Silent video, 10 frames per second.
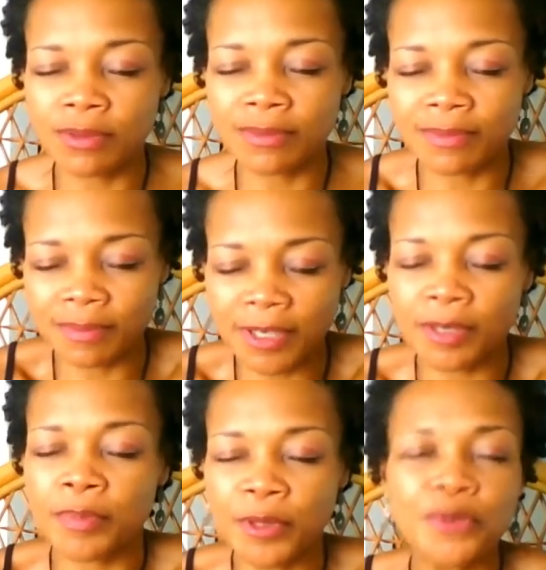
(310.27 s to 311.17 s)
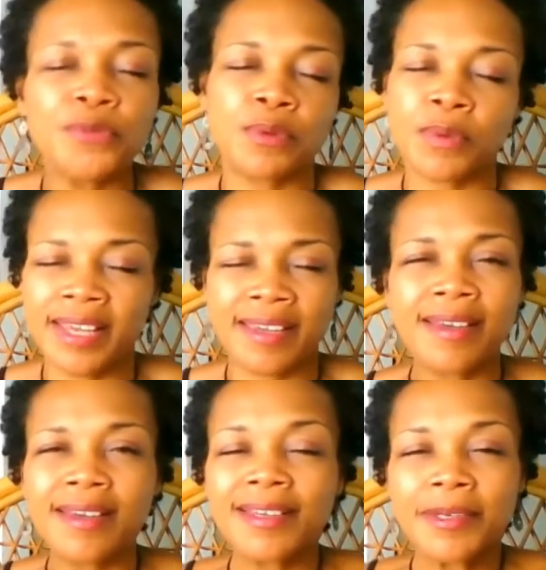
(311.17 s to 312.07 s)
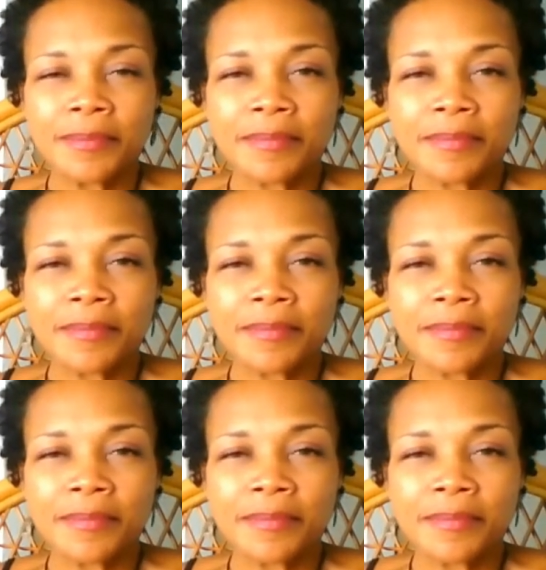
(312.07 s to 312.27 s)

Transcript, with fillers: please help me